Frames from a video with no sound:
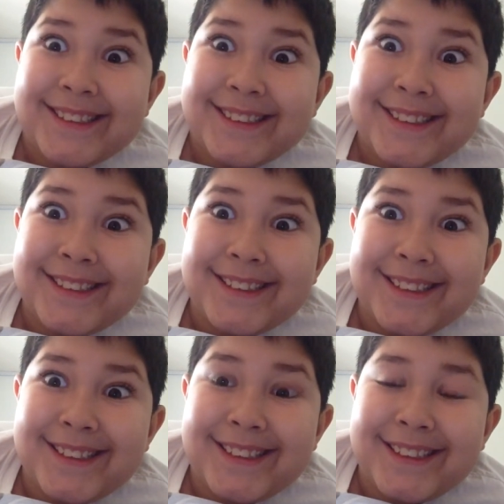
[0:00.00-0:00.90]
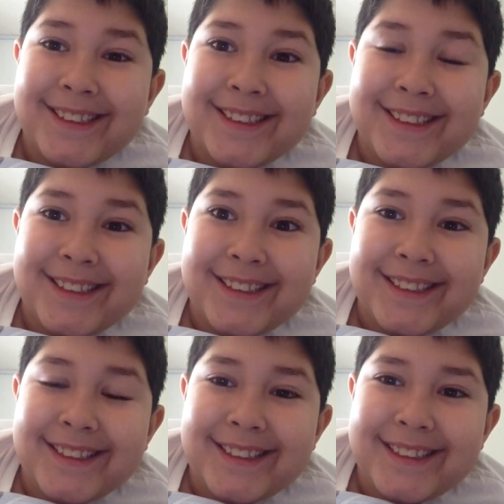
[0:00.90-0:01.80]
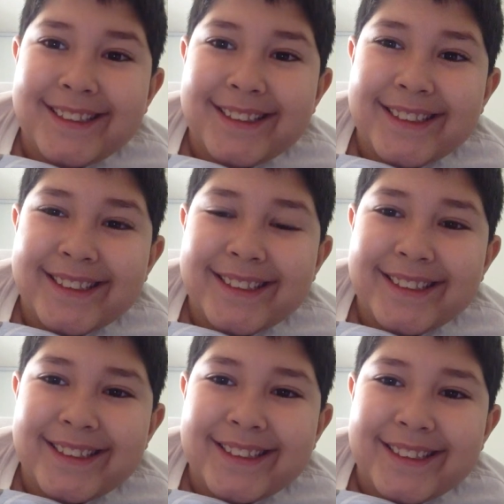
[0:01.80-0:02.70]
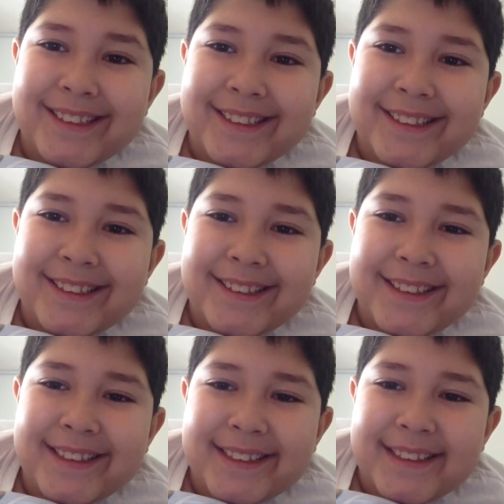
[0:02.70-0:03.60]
No one is speaking in this clip.